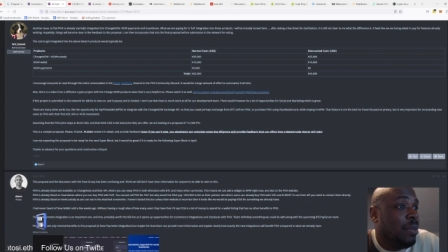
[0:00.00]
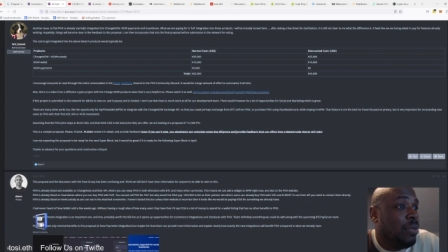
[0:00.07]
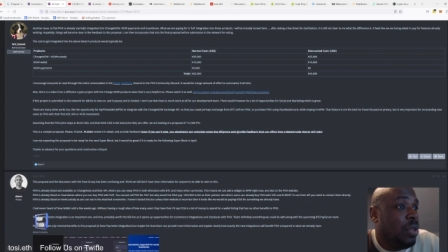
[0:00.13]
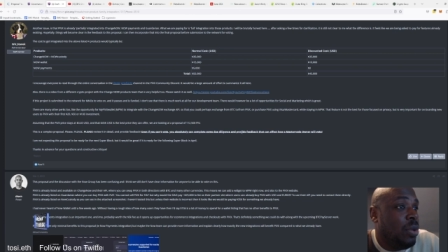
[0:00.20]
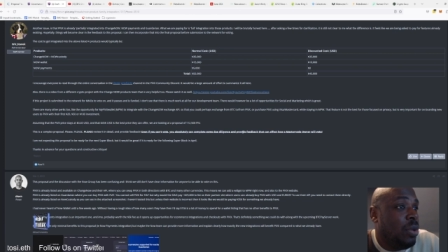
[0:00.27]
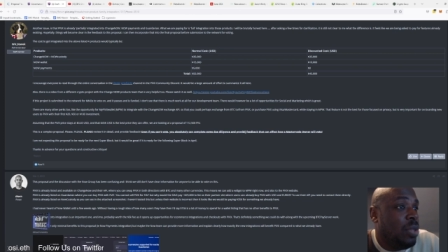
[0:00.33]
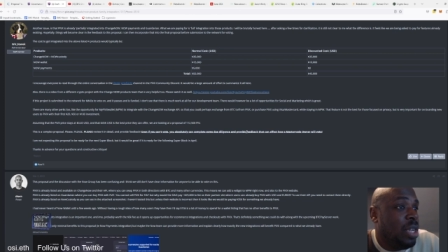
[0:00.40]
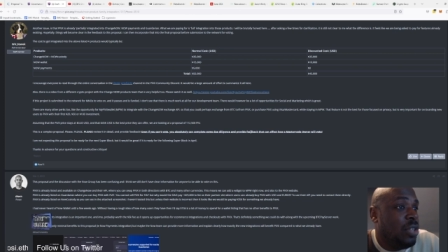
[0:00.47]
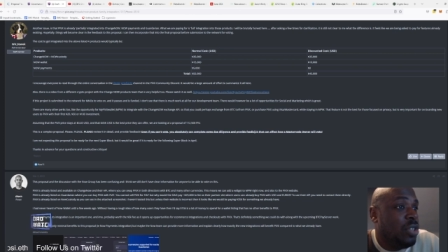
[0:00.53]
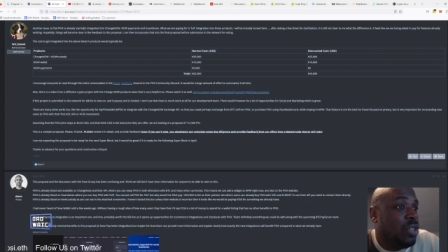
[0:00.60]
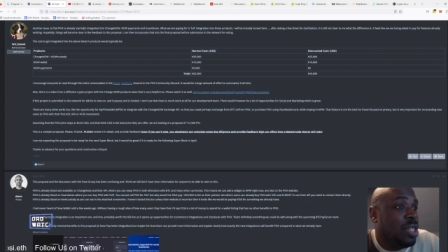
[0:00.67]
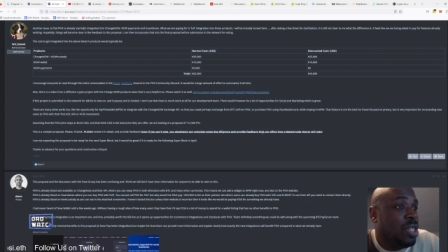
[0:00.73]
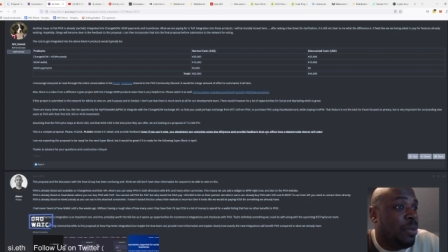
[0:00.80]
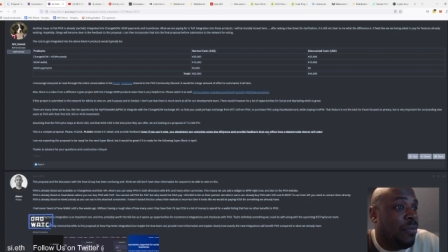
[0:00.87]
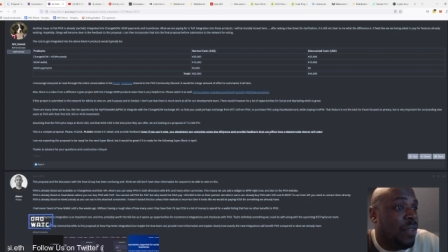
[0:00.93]
due
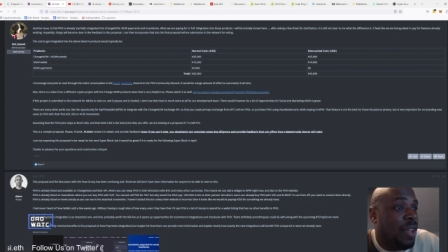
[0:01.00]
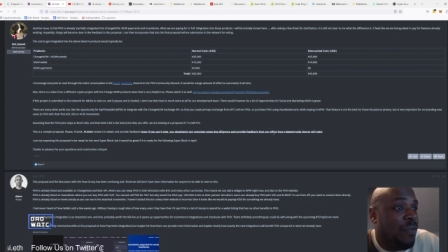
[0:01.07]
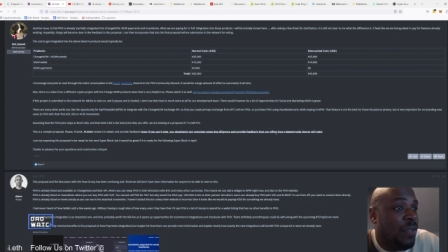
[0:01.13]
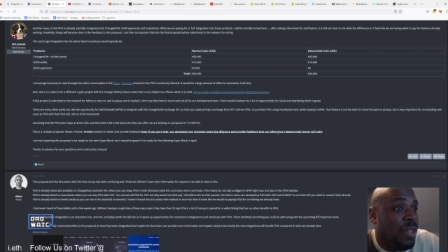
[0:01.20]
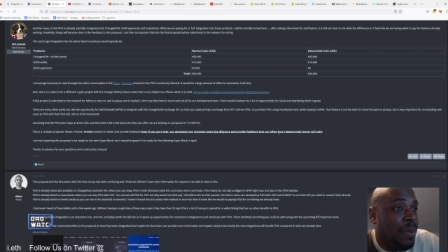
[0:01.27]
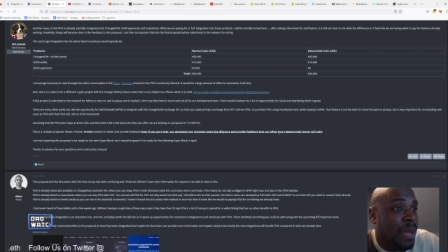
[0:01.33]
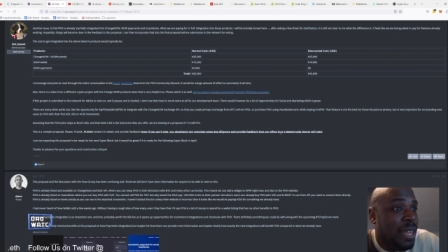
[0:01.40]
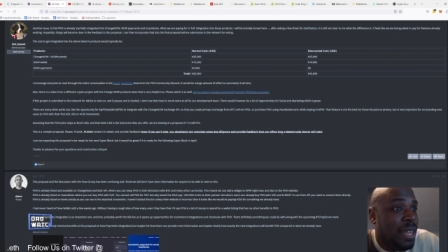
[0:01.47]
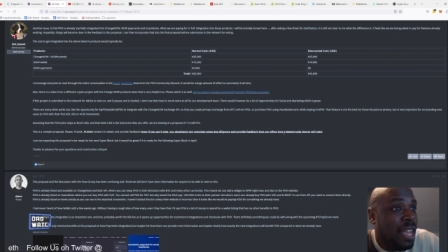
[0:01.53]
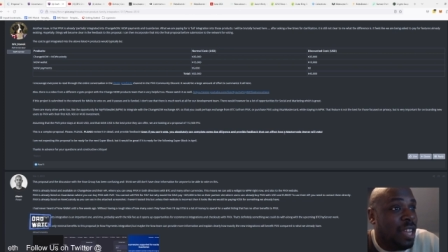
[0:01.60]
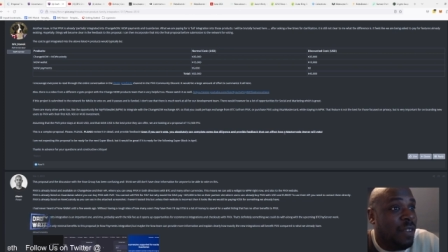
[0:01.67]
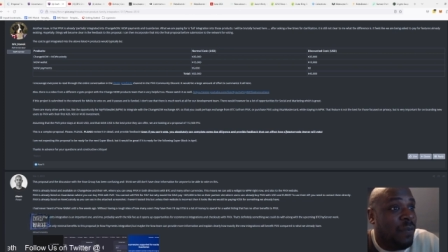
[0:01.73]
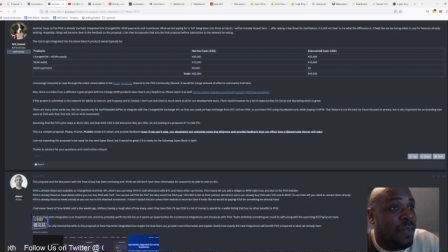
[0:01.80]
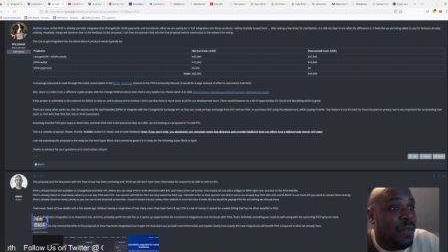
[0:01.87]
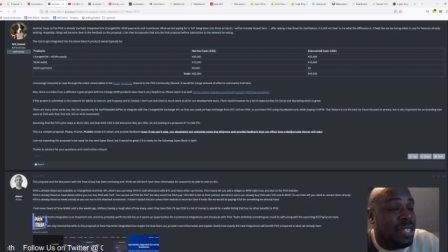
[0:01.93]
diligence and provide feedback that
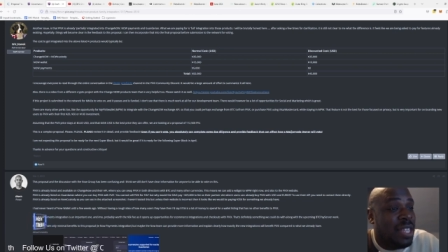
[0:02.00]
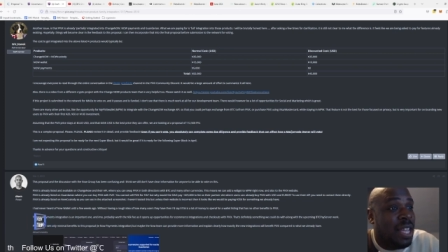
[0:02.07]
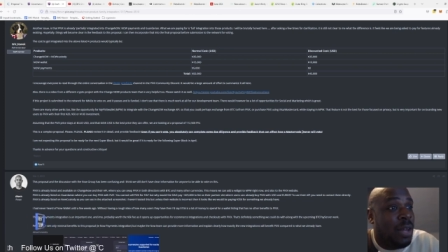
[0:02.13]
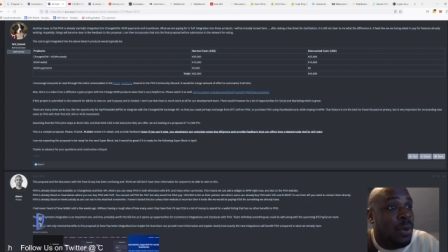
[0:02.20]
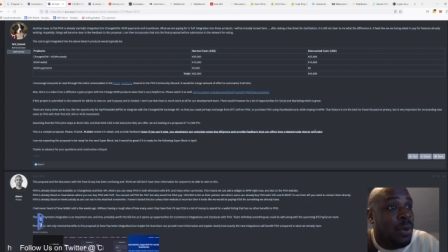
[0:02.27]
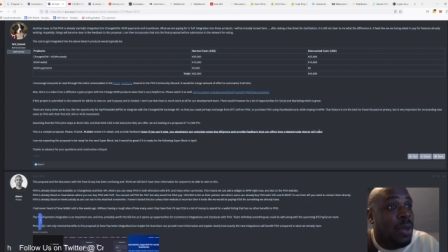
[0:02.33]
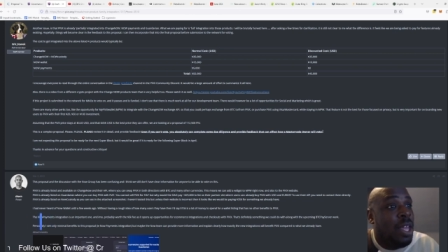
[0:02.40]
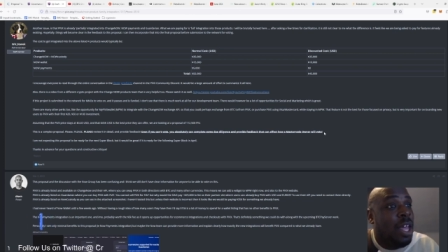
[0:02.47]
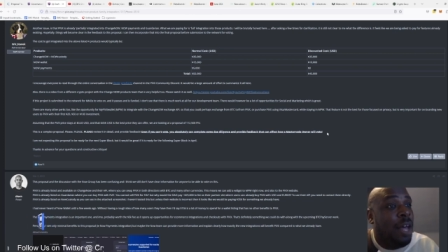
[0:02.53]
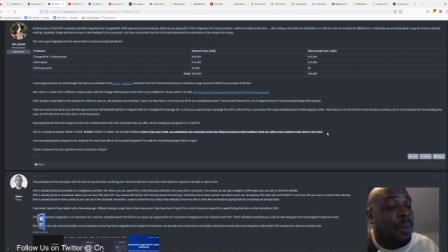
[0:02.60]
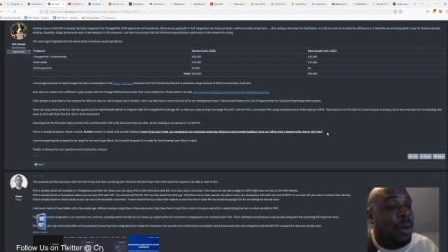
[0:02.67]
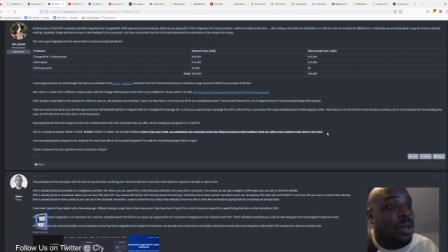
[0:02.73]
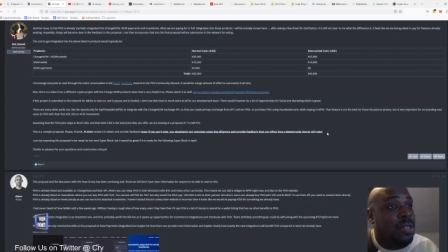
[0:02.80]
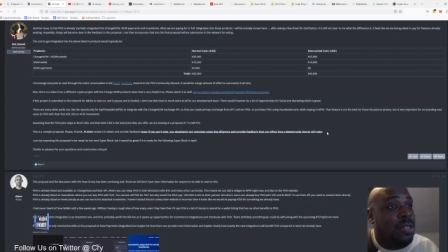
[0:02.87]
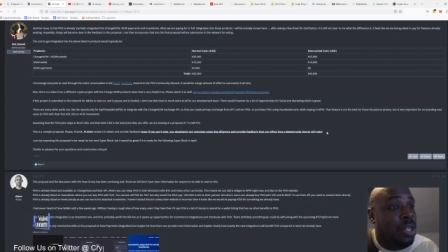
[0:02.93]
can affect how a
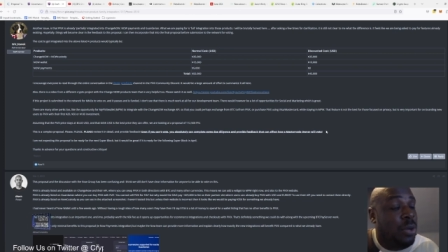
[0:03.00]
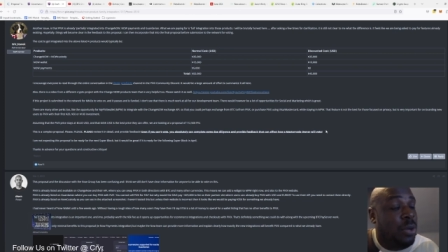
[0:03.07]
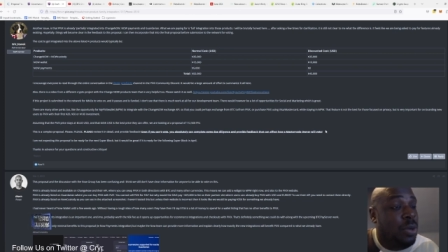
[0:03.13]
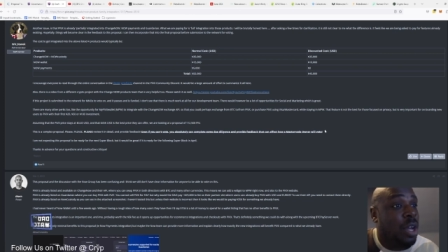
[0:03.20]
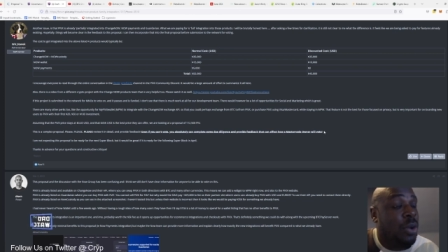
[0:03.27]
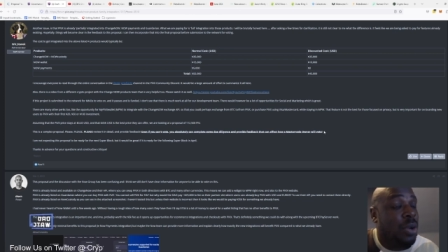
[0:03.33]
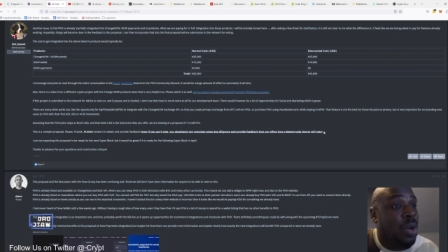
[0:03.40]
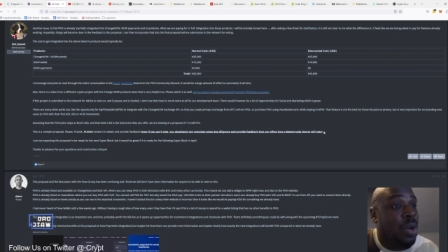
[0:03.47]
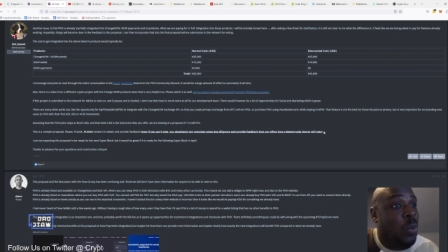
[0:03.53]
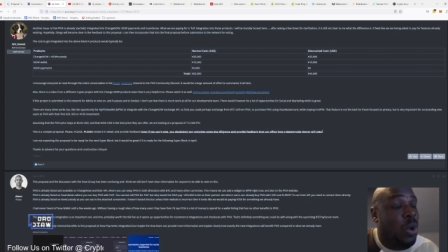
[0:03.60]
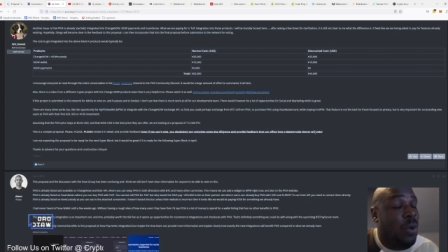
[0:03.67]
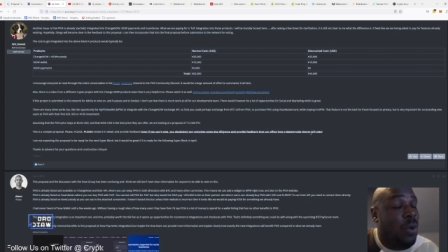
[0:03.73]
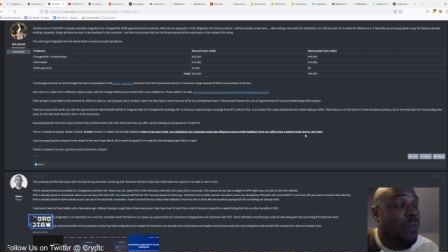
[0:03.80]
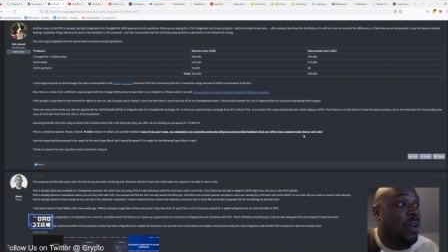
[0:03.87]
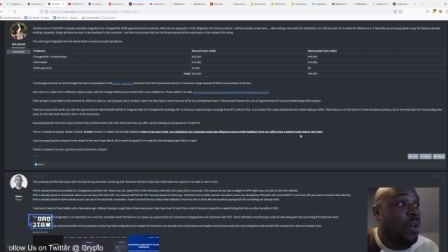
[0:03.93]
masternode owner
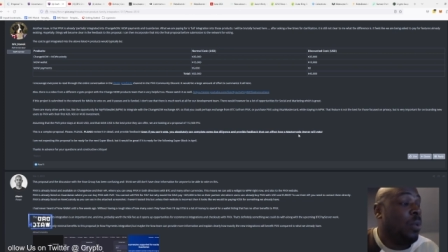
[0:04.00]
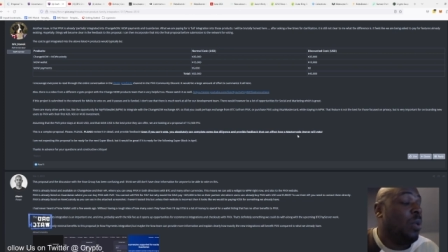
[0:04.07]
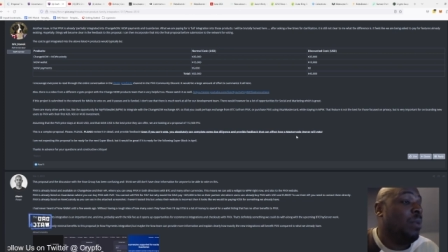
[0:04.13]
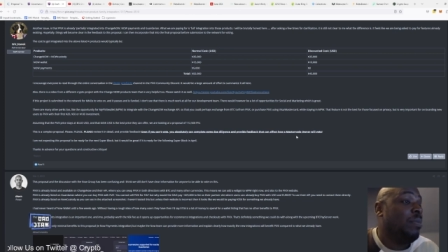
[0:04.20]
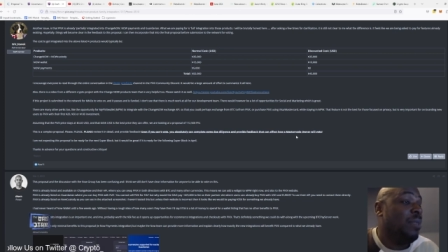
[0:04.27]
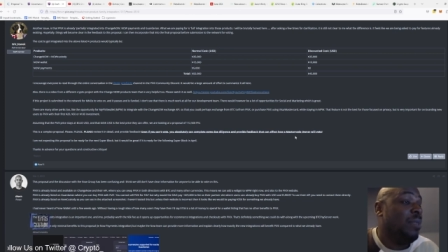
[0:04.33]
will vote.